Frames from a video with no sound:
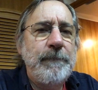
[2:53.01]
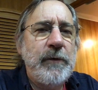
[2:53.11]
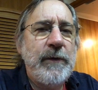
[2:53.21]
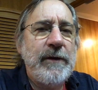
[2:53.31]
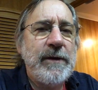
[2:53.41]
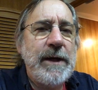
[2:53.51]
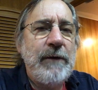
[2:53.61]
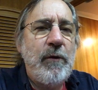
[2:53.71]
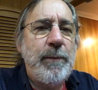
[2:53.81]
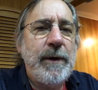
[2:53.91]
so that's kind of
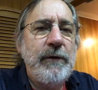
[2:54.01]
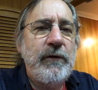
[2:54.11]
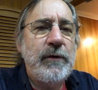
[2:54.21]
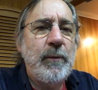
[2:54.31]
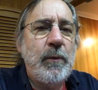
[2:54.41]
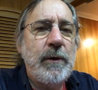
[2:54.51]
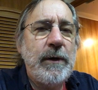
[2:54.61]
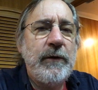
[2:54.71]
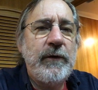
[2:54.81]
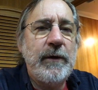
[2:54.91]
how a brainstorm
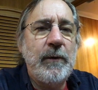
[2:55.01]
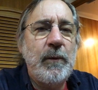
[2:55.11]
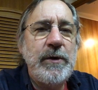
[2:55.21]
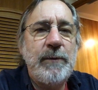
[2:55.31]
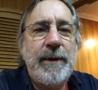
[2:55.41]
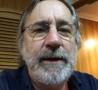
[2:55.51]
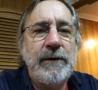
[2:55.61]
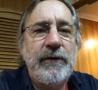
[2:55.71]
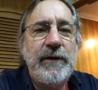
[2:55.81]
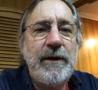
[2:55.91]
works. When you're by
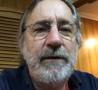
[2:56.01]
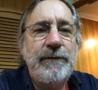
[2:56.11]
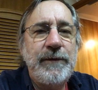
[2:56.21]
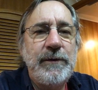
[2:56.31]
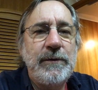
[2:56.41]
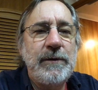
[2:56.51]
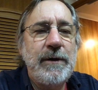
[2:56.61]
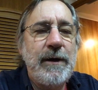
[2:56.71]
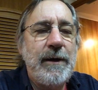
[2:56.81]
yourself, you're